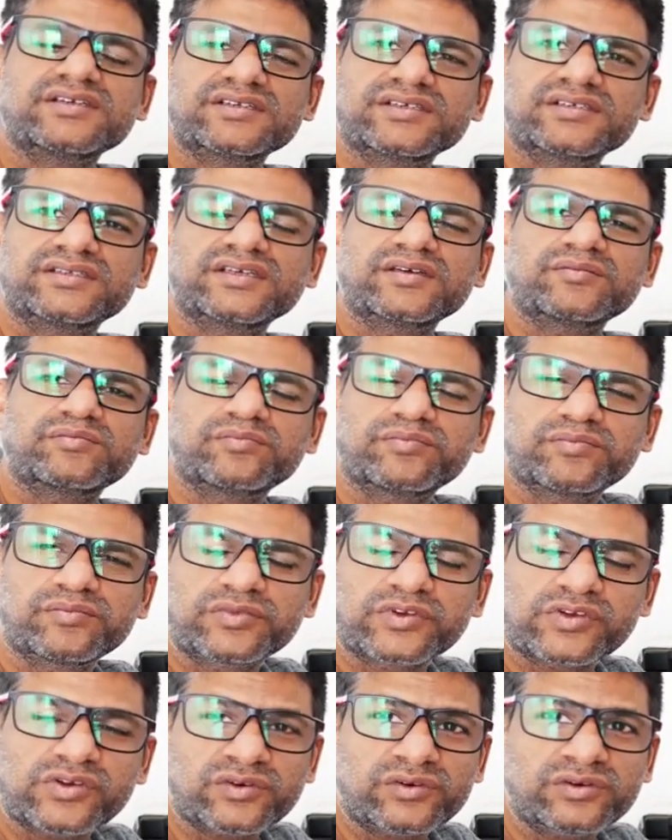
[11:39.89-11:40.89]
It is a
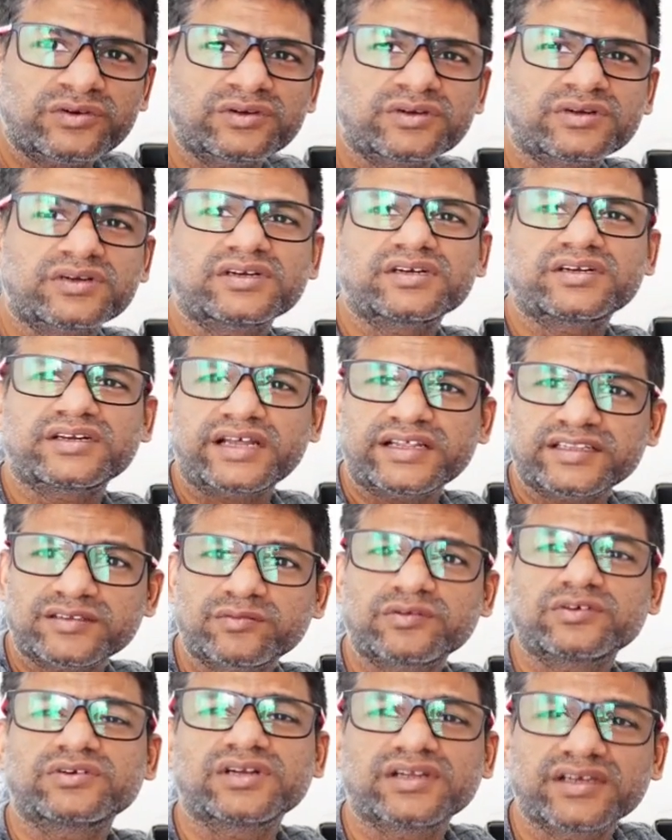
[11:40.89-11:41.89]
pure
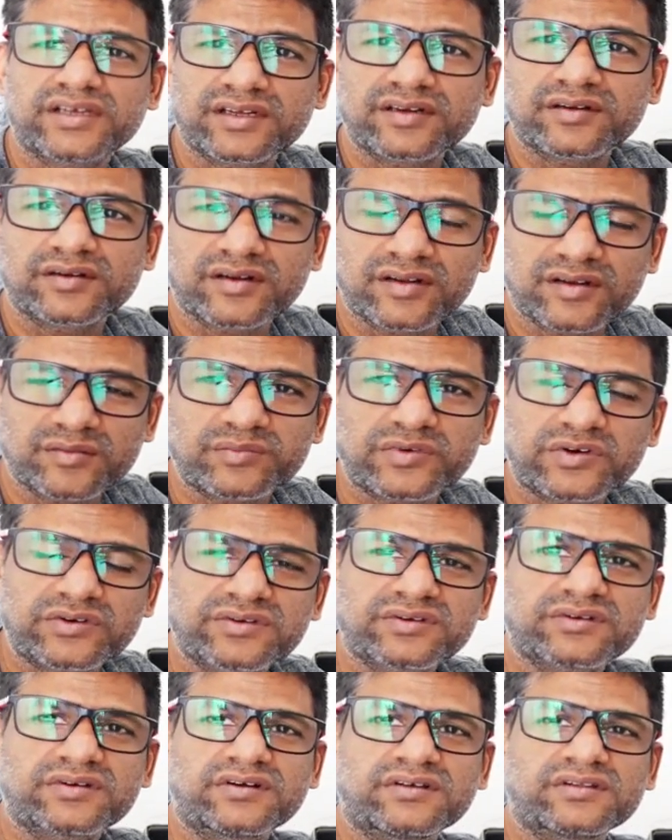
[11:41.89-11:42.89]
transport layer
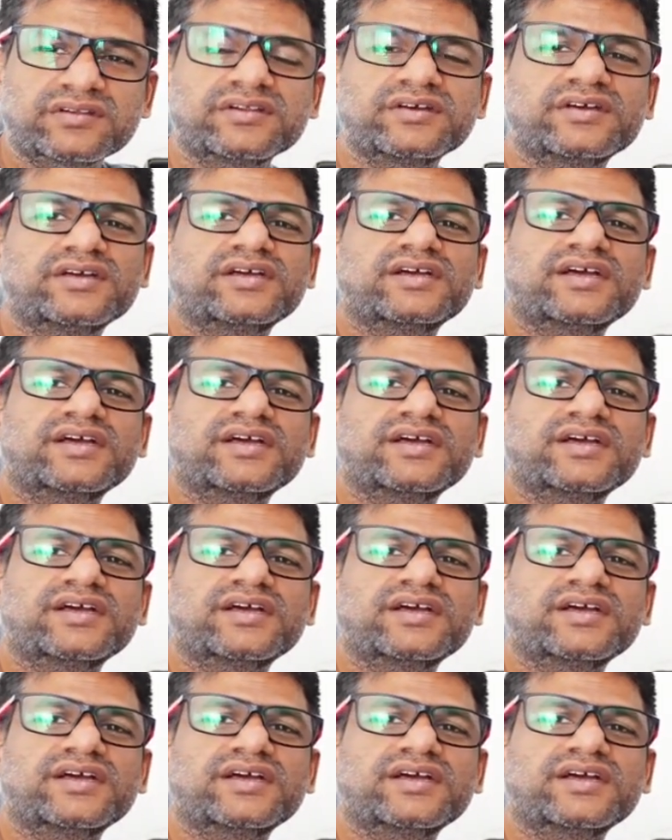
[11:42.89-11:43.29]
protocol,